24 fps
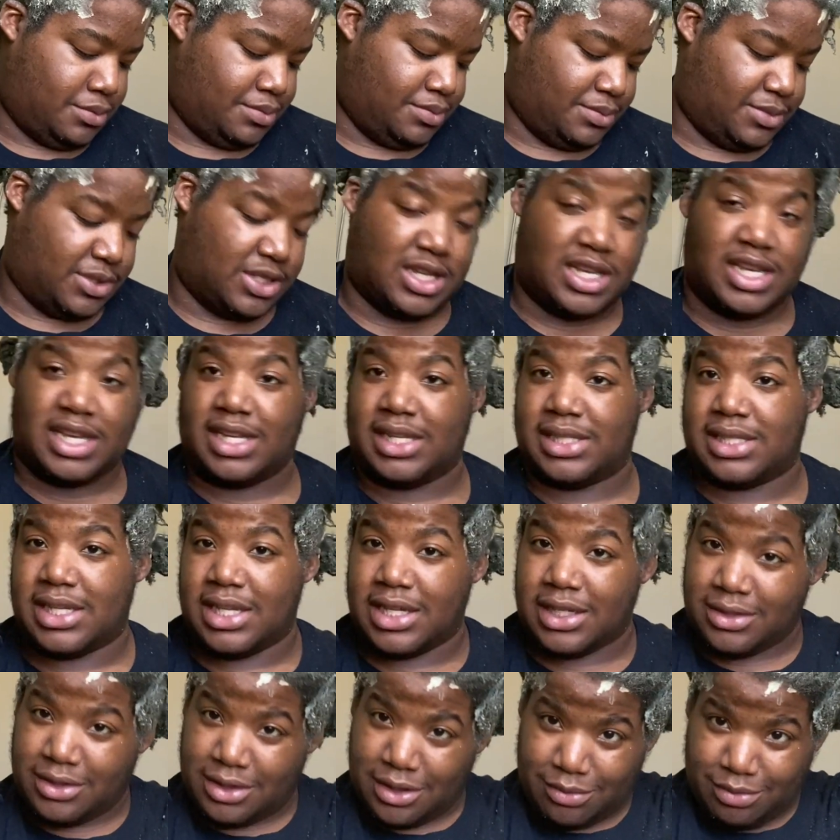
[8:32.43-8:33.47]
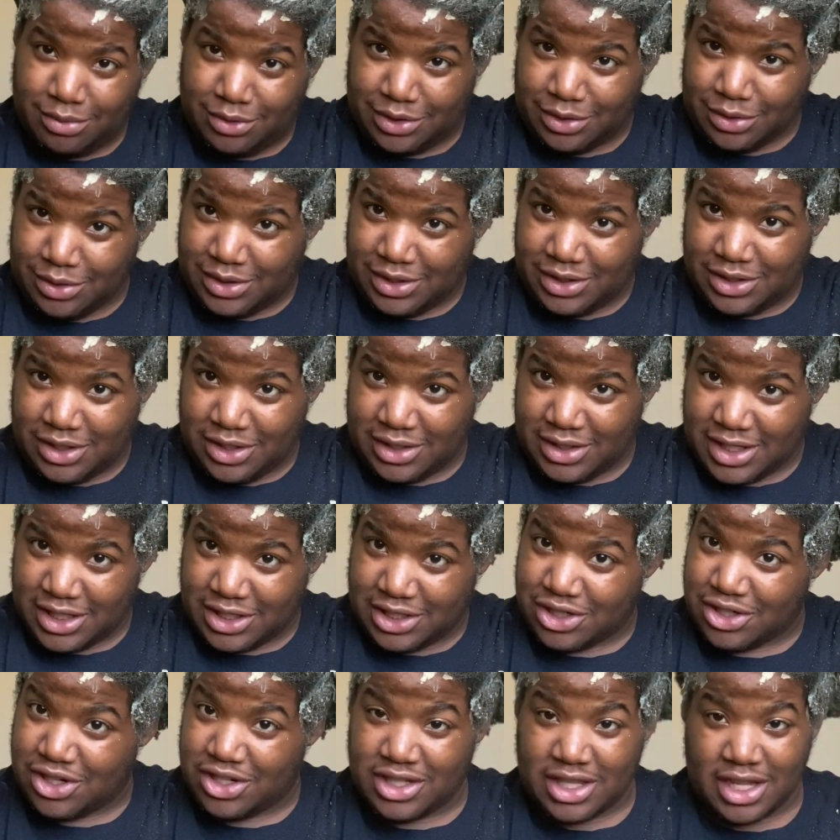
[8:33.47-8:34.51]
So like I said, don't choose a shirt that you're
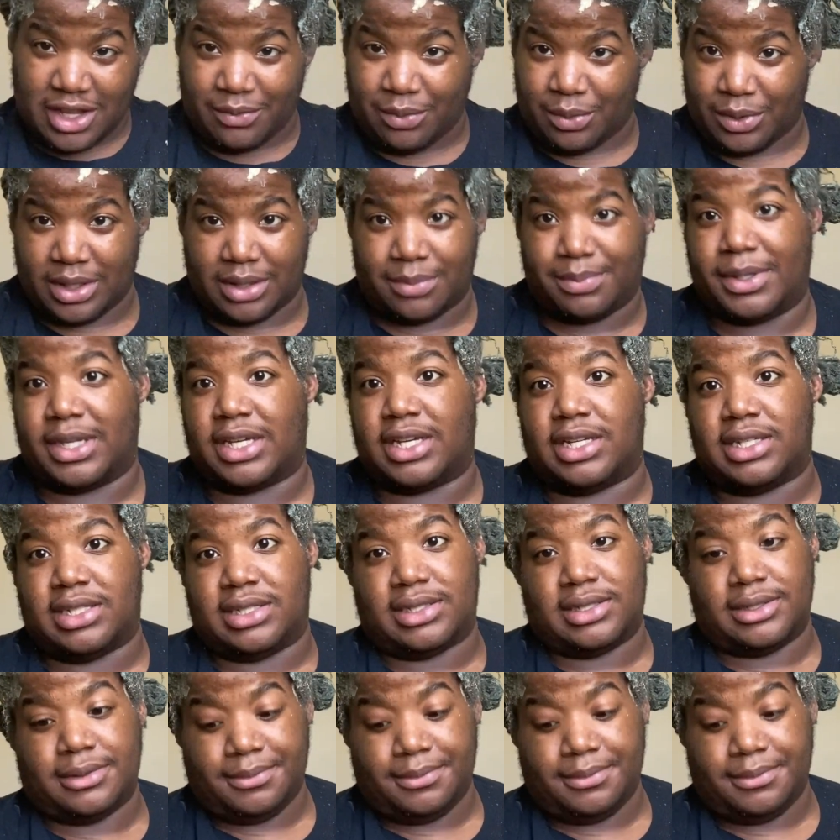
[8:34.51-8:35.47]
in love with because